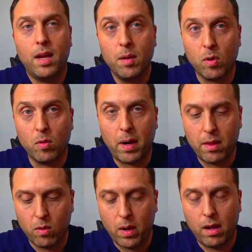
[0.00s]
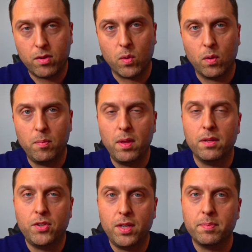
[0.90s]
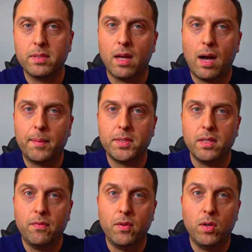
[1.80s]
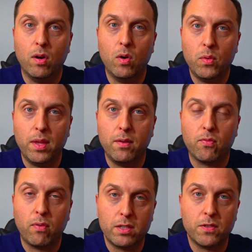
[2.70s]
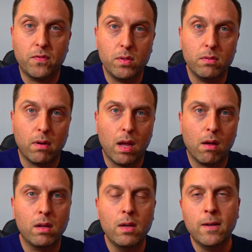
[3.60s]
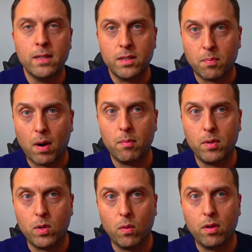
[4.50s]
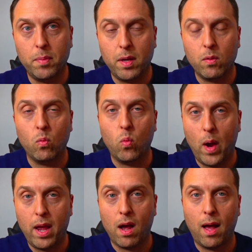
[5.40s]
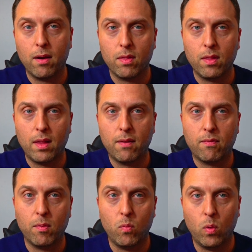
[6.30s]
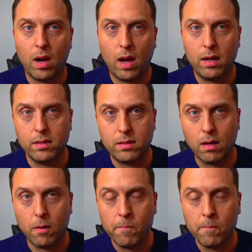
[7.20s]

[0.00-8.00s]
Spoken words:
Kibble, by the way, is going to be the cheapest option. If you go the fresh food route, it's probably going to be way higher than that from what I could tell.